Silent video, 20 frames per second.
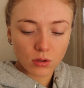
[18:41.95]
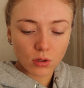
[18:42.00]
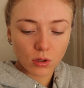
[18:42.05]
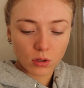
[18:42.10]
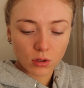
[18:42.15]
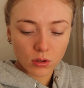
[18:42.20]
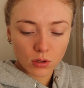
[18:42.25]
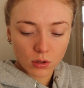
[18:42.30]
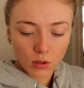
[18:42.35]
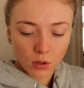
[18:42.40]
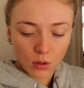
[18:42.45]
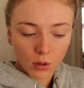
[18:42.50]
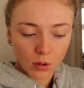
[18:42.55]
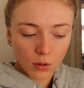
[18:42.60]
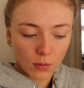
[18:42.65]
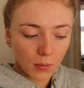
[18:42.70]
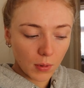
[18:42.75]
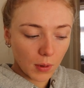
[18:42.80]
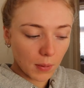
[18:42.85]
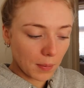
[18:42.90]
took
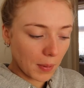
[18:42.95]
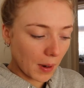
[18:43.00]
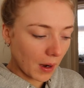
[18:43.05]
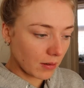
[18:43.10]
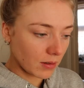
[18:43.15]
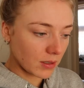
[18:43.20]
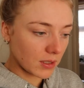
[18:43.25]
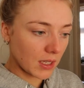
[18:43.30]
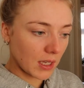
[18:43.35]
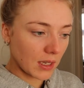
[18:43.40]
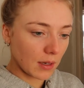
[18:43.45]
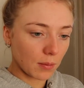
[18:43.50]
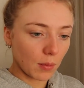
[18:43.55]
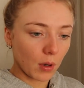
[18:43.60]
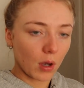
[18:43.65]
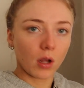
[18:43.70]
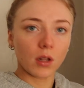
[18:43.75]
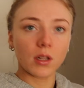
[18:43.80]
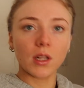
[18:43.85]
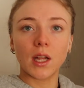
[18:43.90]
some
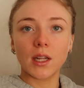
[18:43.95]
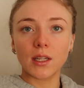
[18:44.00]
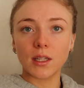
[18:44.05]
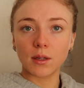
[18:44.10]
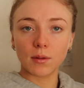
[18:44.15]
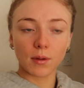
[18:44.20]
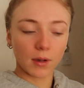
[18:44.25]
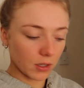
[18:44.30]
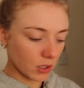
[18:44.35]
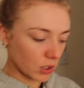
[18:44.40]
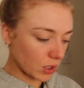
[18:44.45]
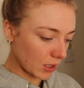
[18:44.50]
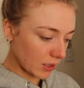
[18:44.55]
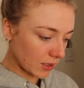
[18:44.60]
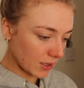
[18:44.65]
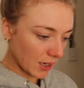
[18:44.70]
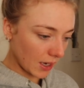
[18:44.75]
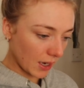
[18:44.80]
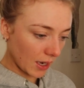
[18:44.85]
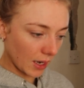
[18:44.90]
paracetamol. I need to actually
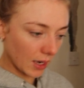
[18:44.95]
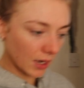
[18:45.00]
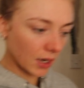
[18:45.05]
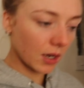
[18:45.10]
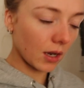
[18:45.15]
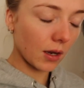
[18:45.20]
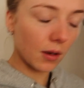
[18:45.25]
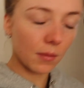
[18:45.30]
take